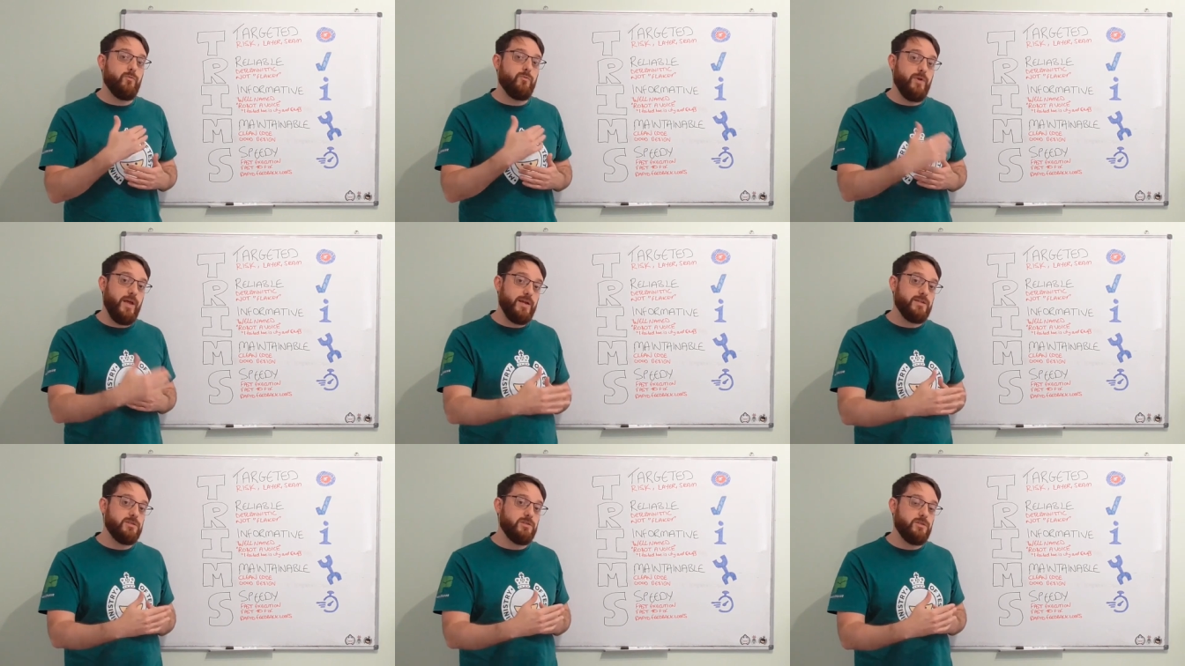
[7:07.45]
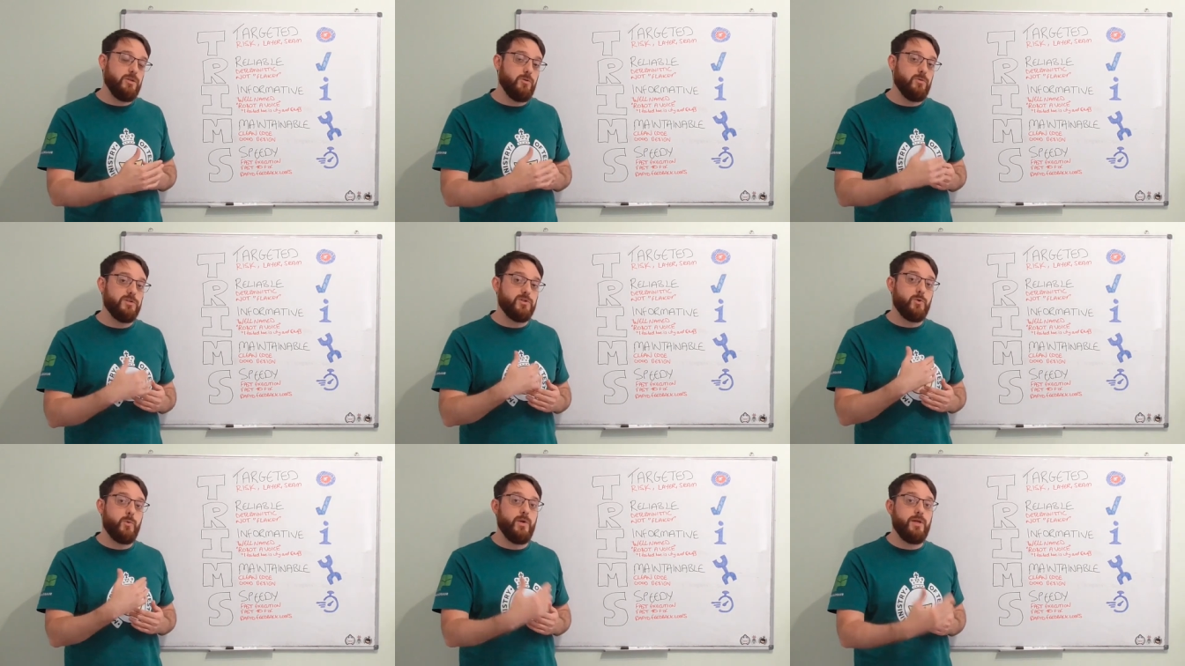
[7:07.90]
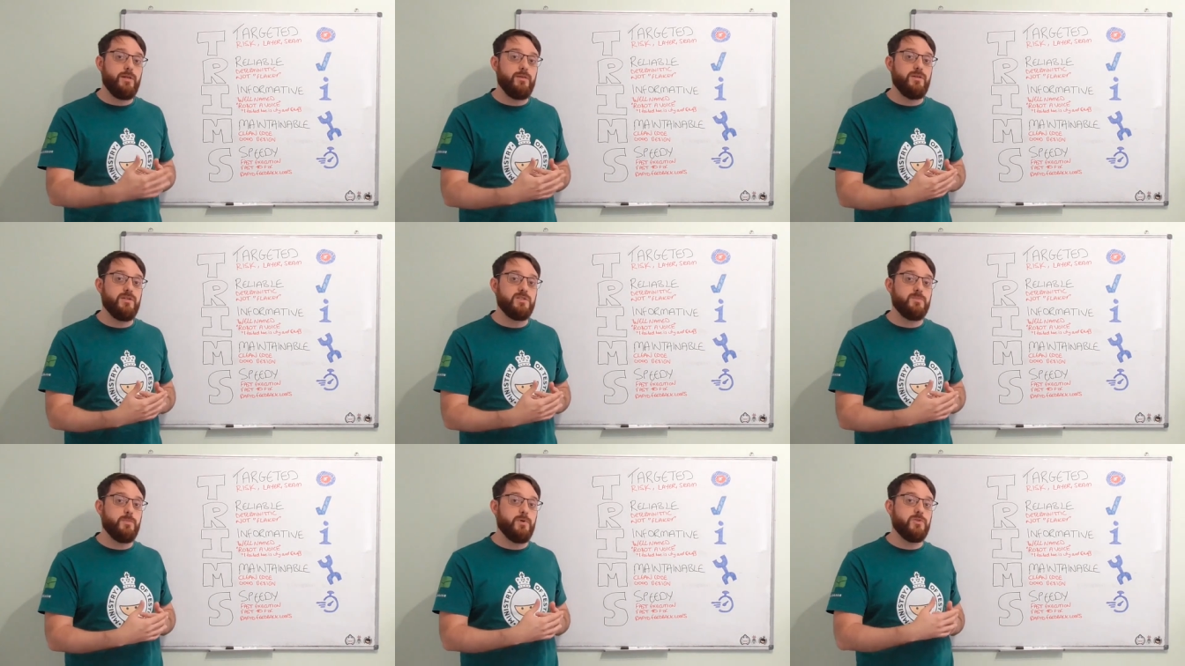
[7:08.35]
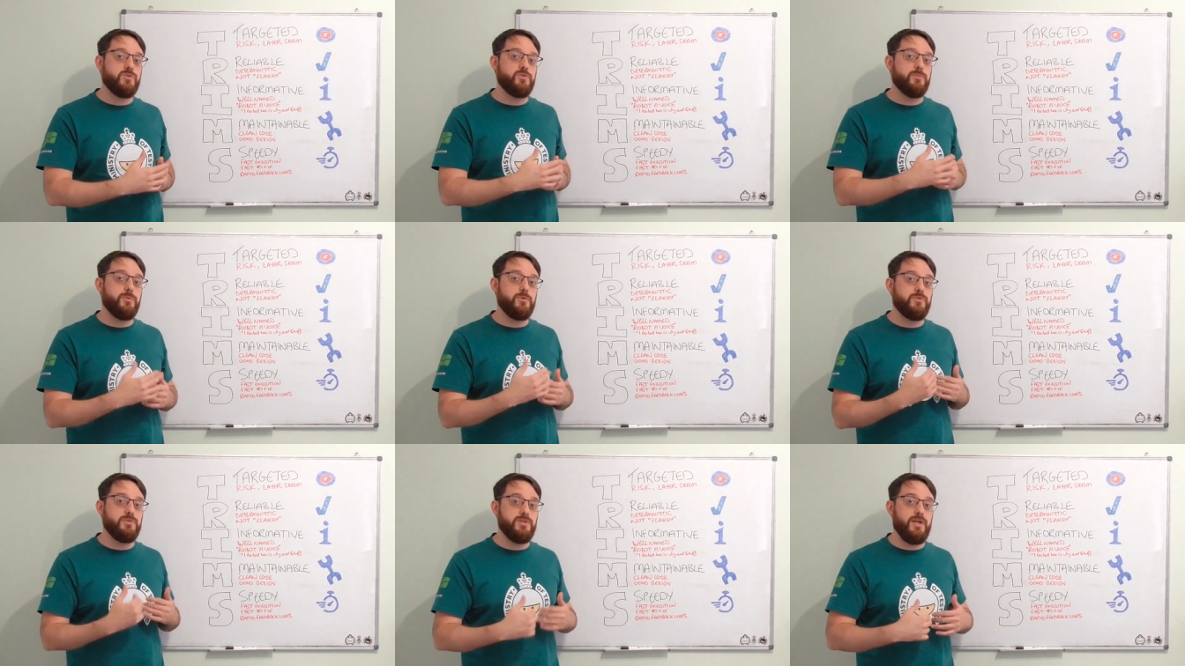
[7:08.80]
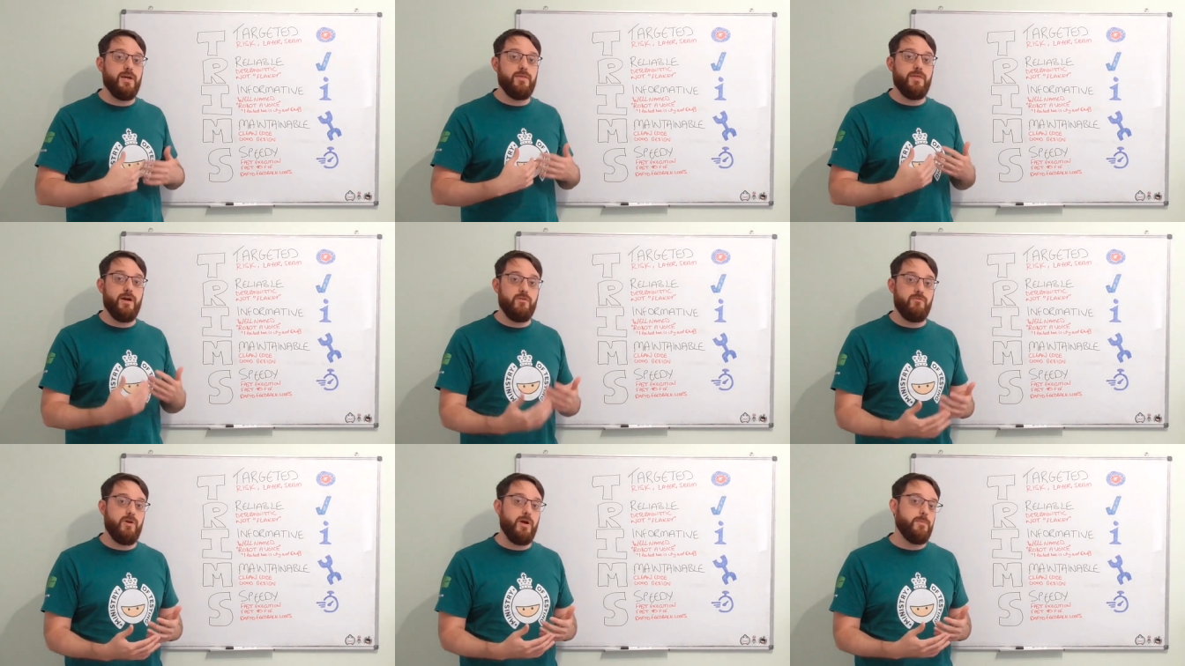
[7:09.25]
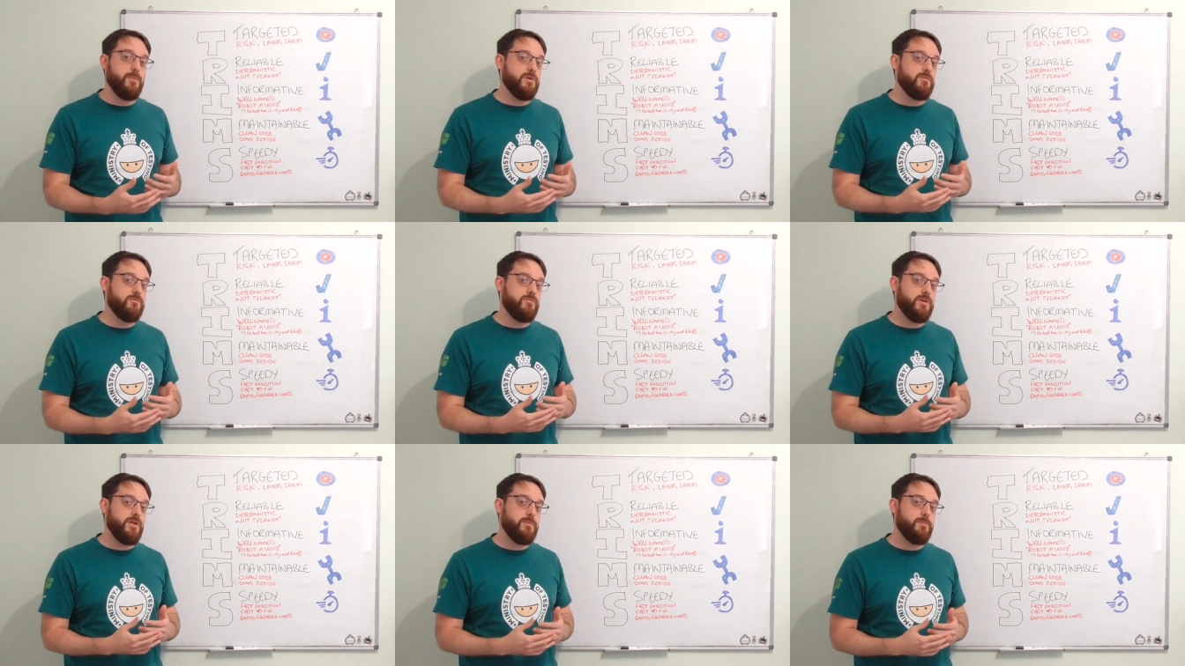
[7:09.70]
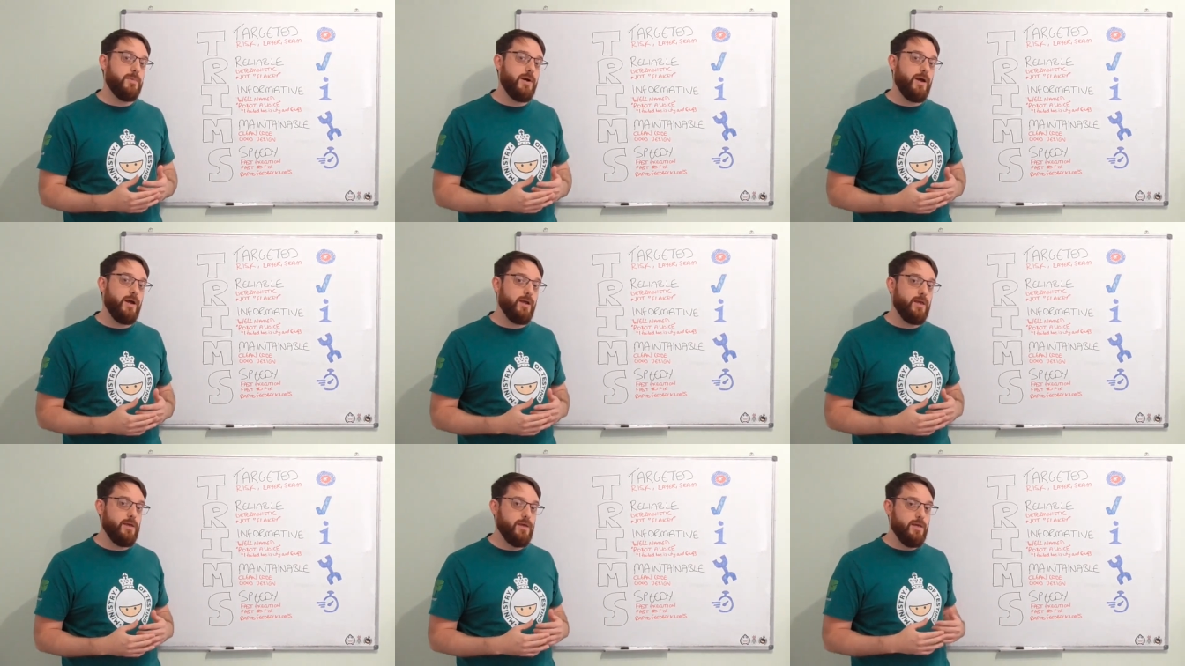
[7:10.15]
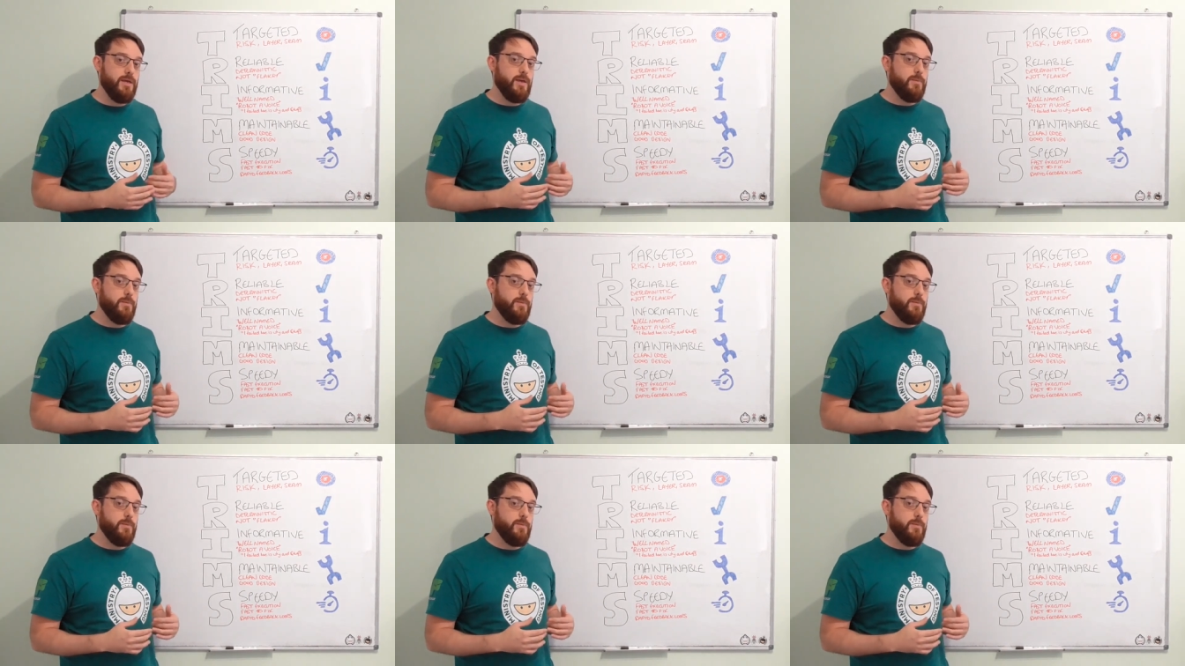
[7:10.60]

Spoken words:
execute as quickly as possible to get that rapid feedback.